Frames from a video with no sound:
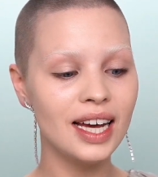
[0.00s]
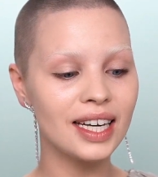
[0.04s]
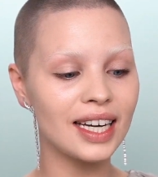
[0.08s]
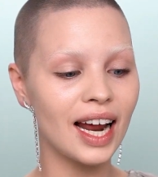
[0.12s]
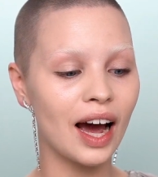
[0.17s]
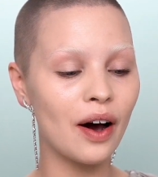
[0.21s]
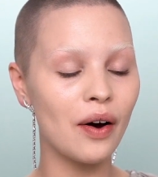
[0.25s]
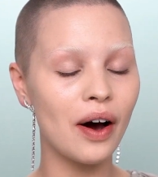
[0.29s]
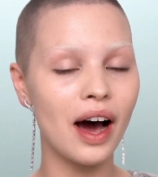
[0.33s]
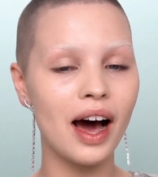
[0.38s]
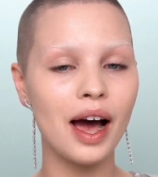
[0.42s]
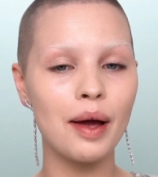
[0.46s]

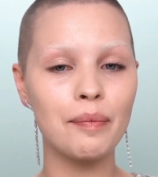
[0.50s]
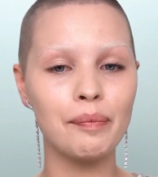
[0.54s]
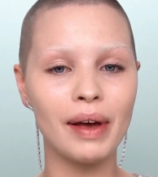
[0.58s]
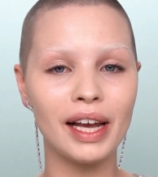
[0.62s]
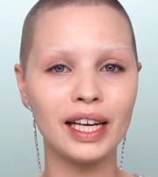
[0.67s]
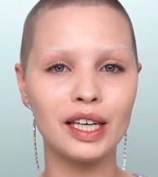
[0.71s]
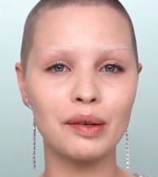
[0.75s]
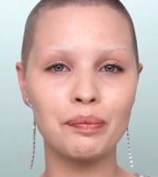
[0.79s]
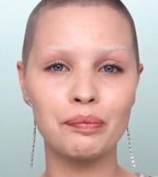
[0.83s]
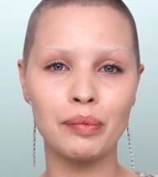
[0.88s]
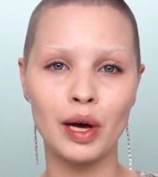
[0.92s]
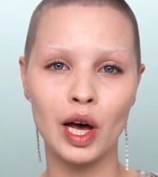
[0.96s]
Now, I
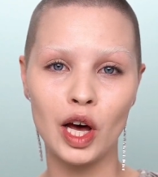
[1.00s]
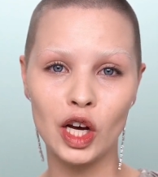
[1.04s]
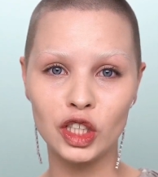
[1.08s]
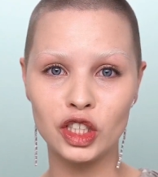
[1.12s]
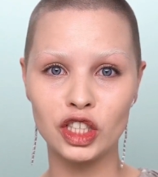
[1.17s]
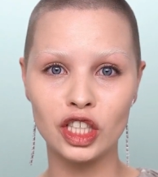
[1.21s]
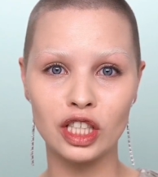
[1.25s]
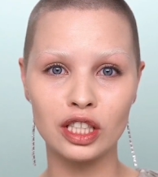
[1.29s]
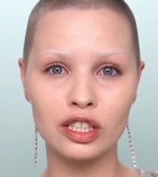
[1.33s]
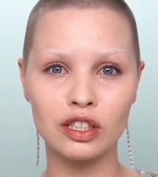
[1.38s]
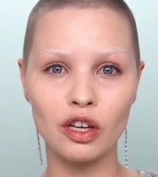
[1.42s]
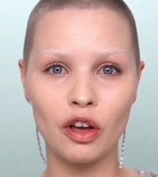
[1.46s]
made a
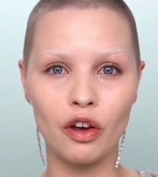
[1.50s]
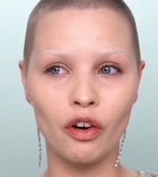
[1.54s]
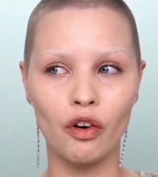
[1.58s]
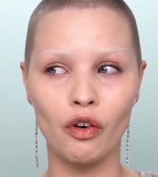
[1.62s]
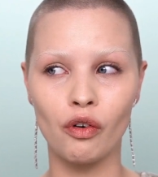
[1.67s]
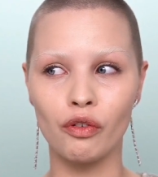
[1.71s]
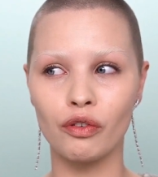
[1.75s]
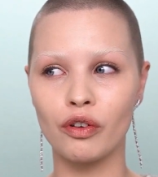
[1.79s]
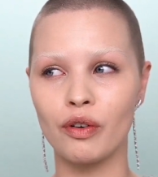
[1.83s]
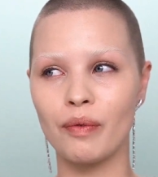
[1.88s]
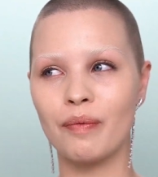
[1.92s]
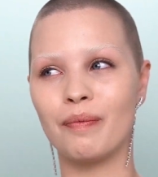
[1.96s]
purchase
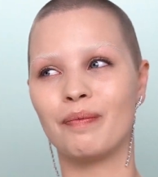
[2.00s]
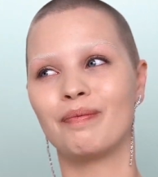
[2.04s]
of